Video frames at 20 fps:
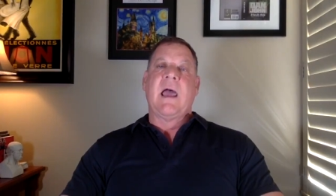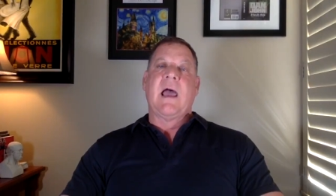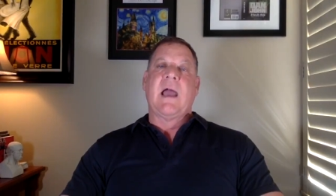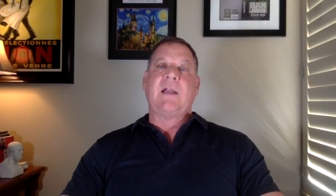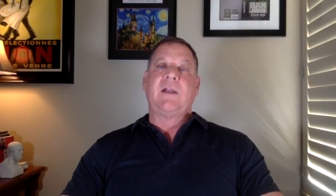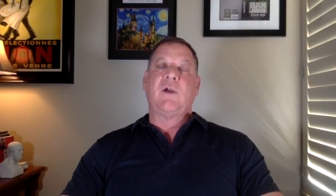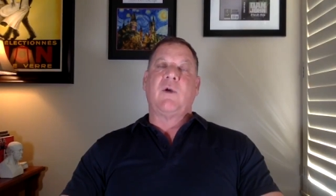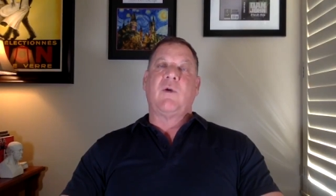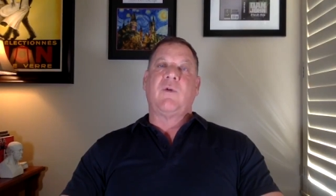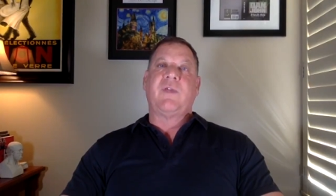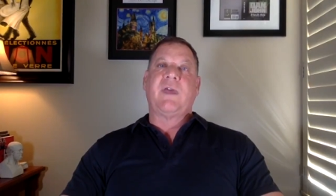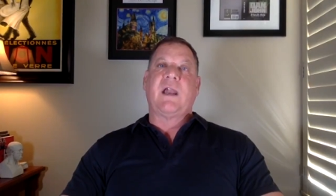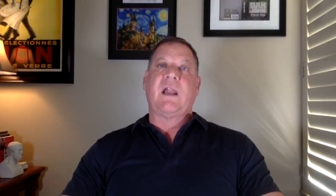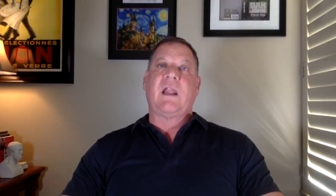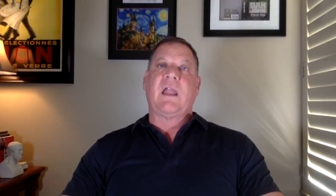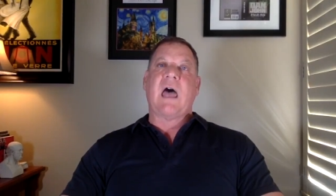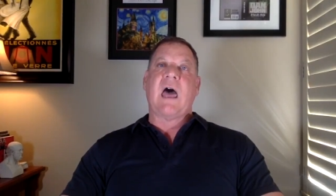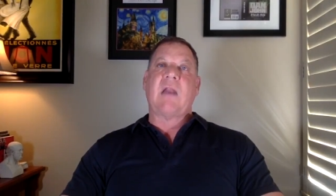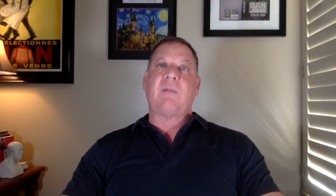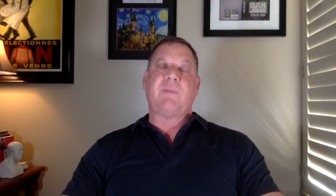I know that a
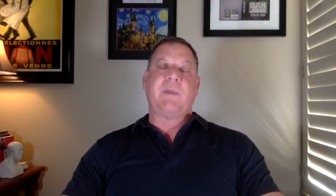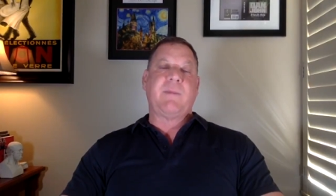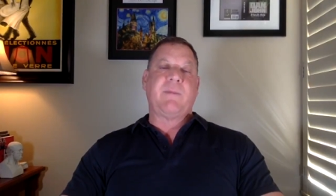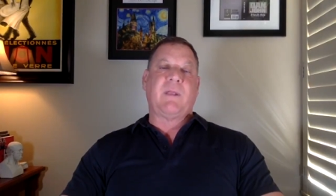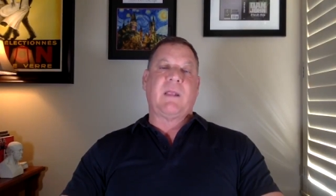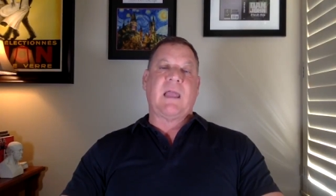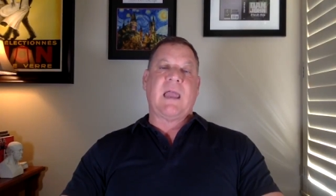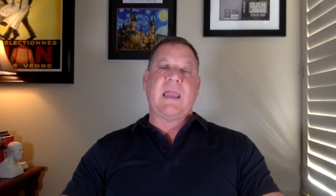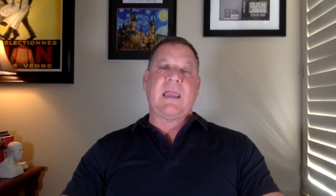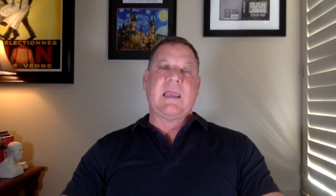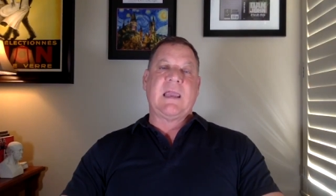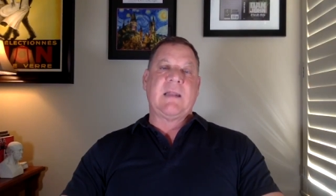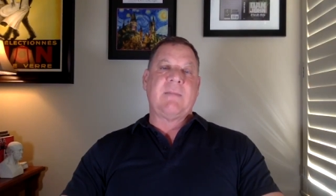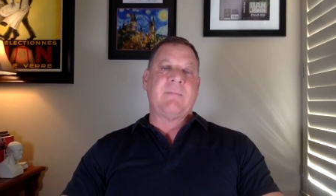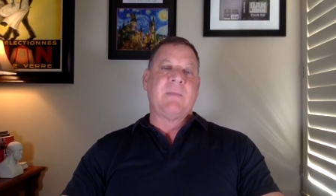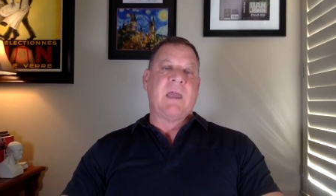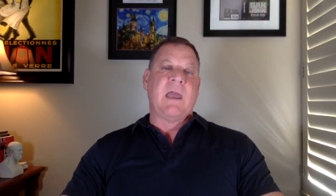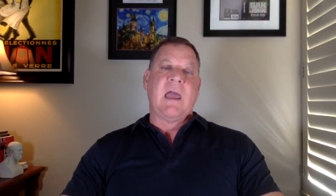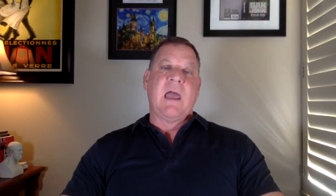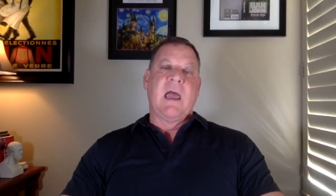lot of people like it.
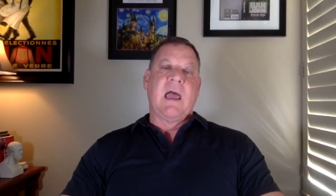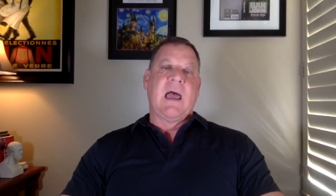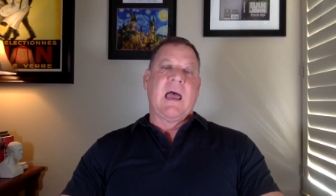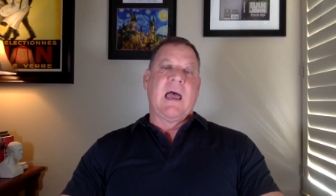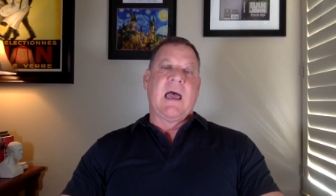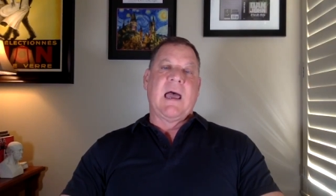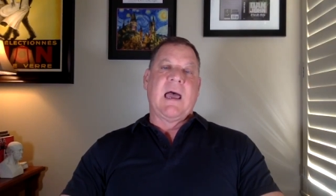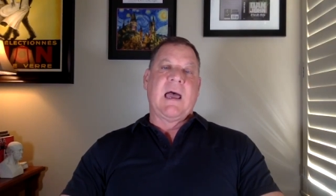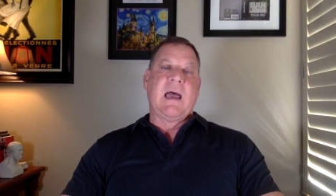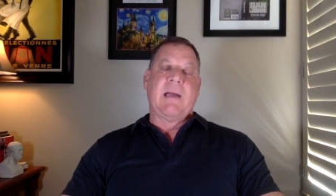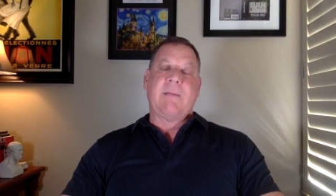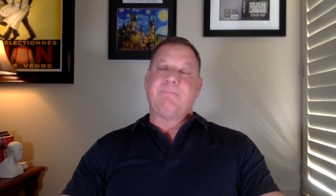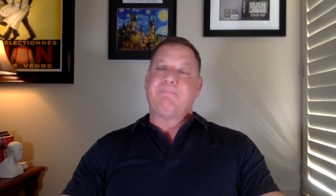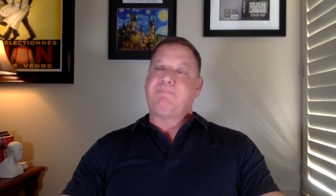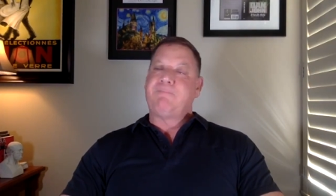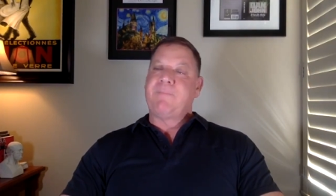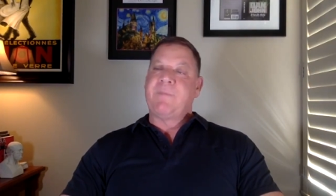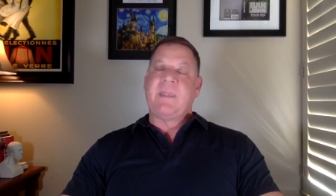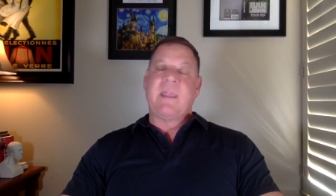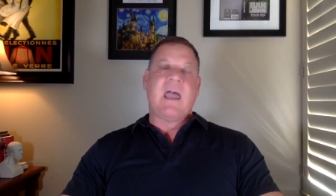
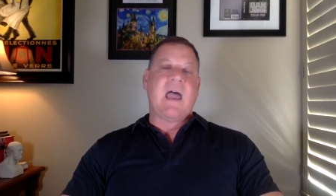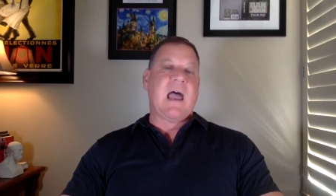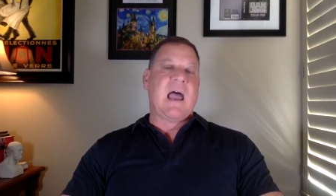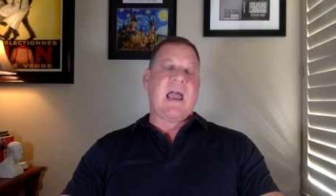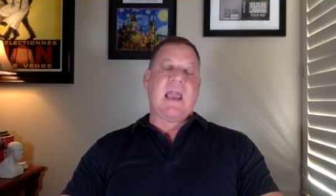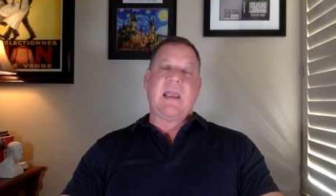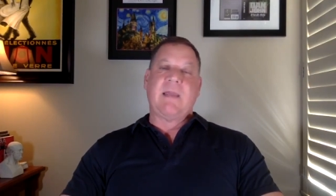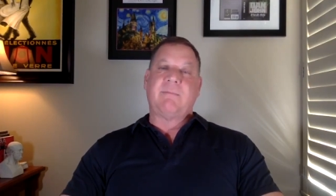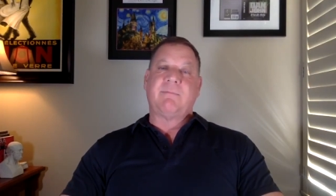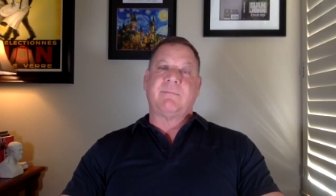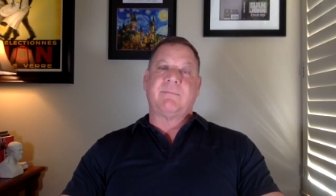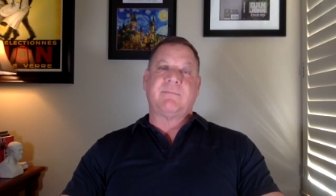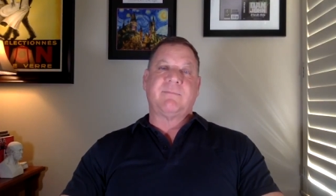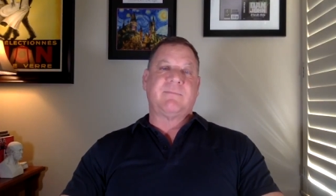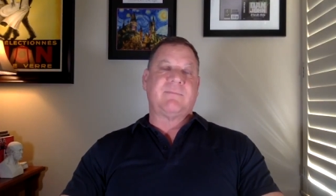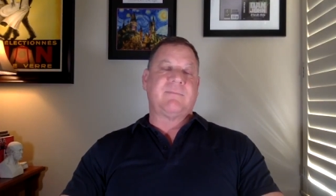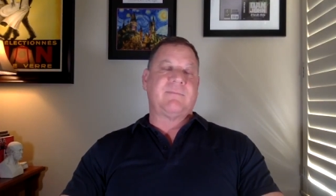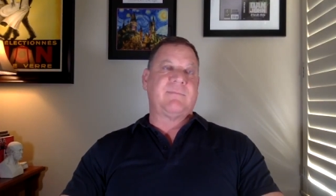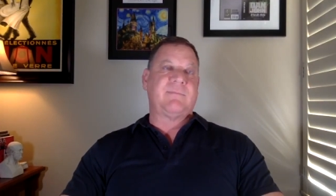Um, no, I am